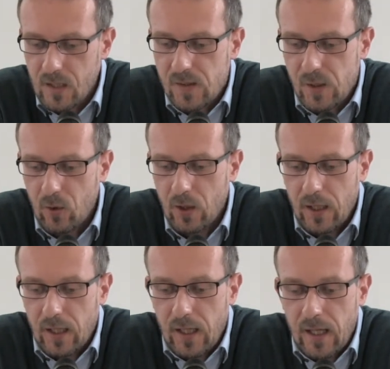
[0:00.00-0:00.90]
So,
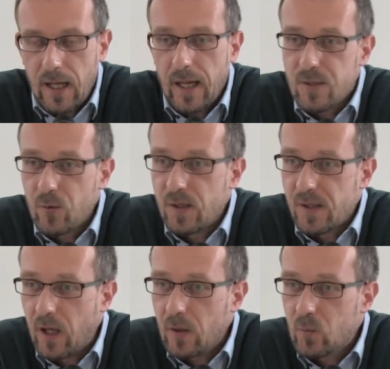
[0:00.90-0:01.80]
as a
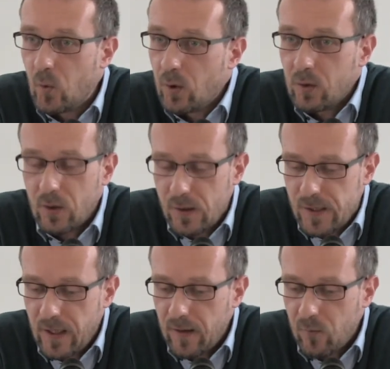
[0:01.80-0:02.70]
result, one could
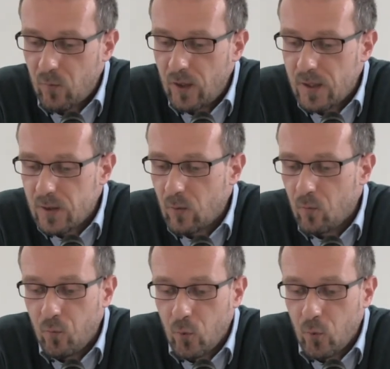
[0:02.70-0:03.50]
say that religion,